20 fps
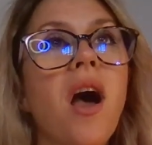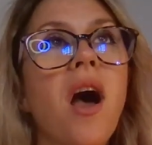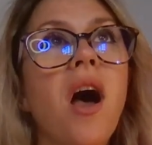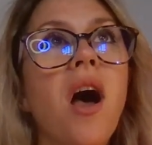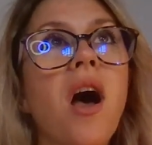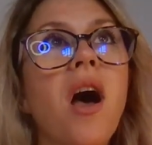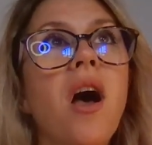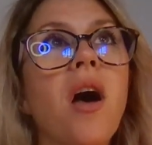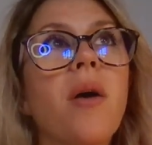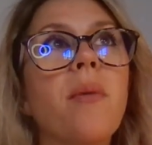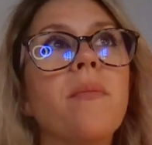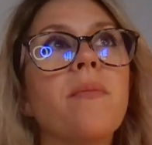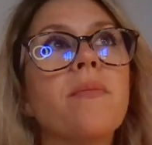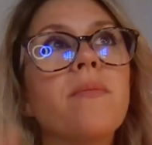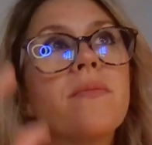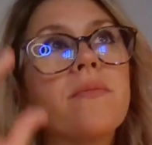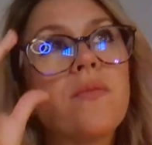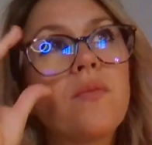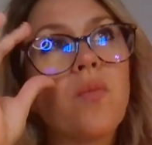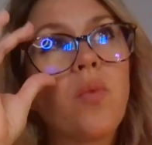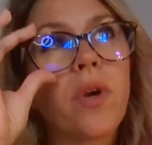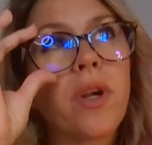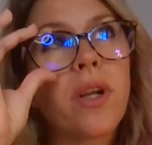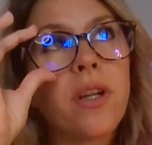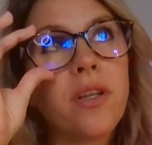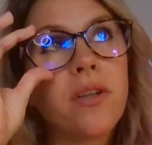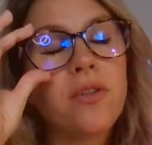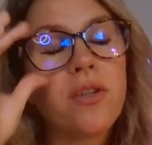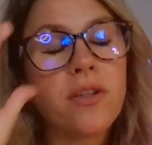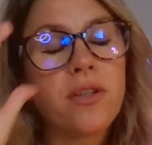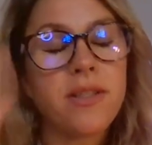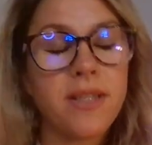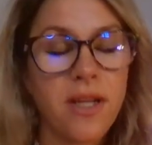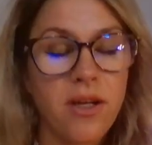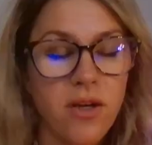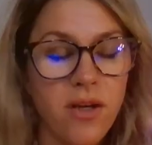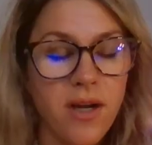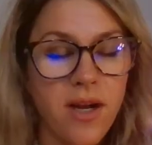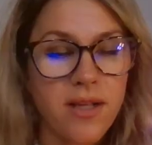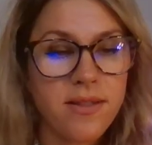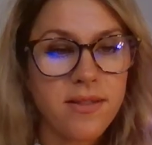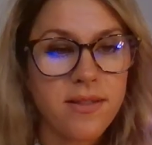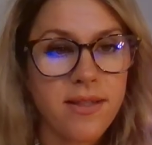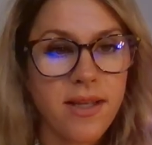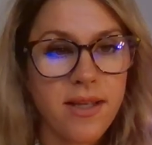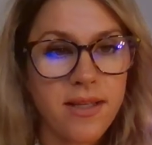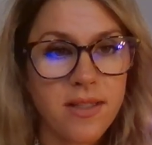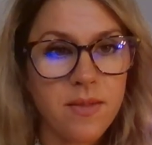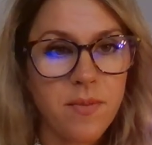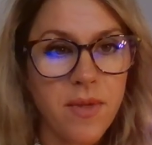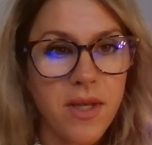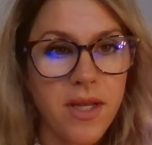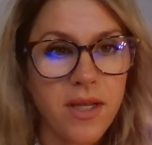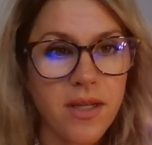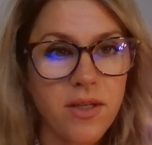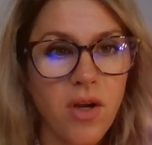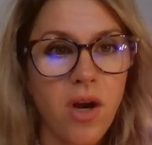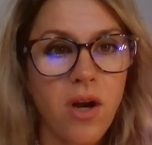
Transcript: We're going to use our standardized assessment,